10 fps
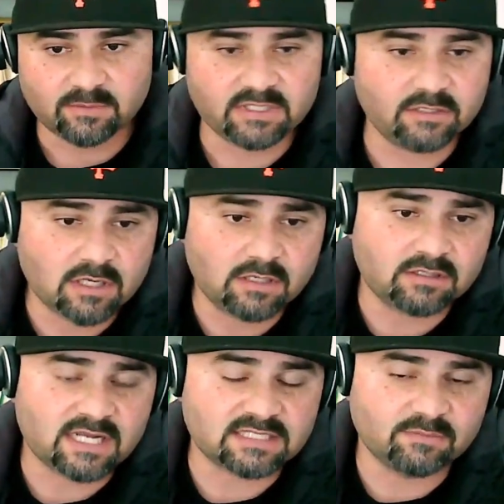you're
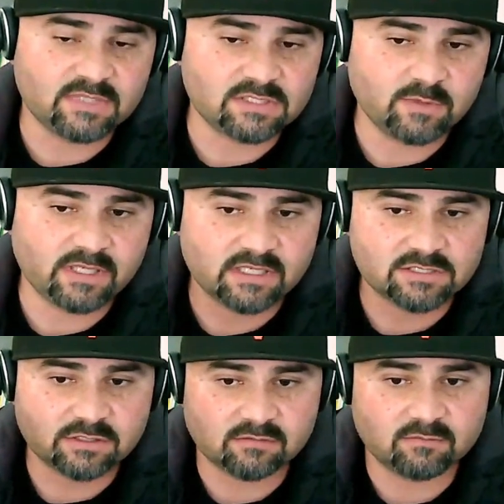under like somebody's wing
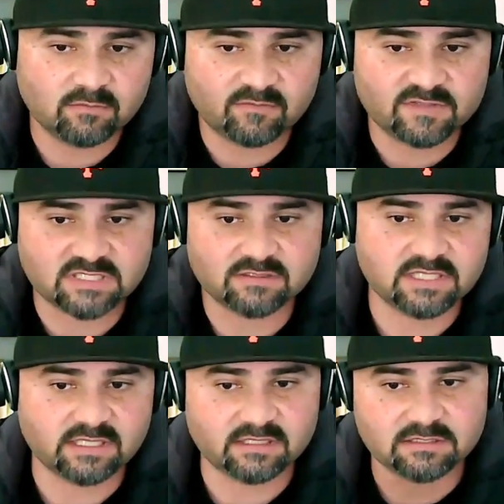as you're
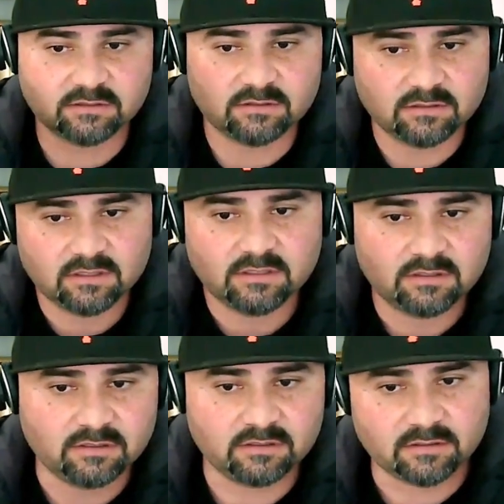facilitating until
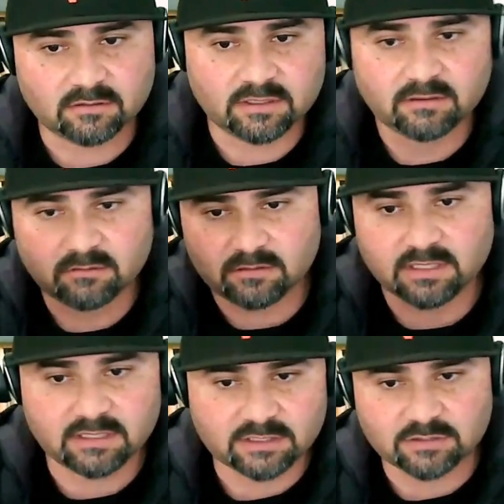
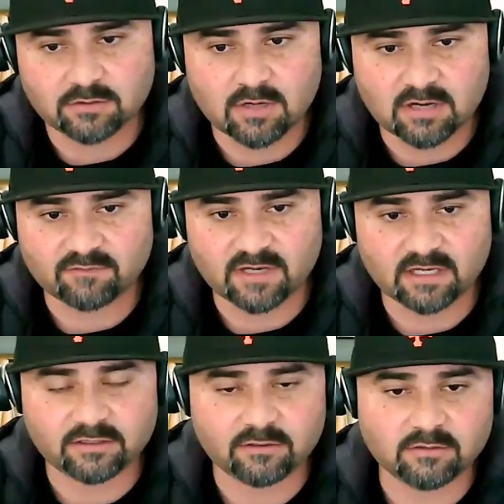they let you go out and fly
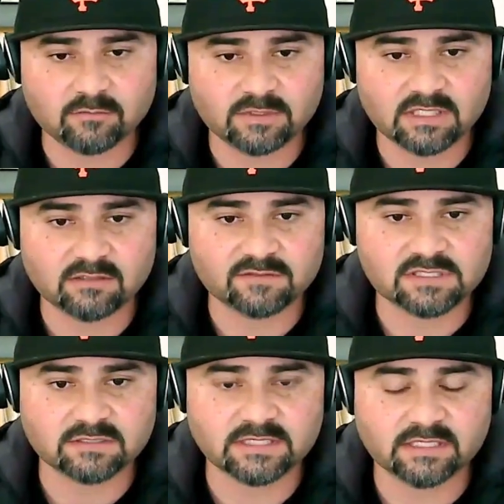on your own with other
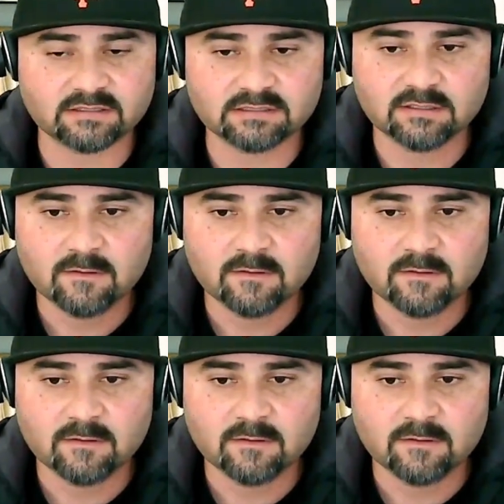facilitators.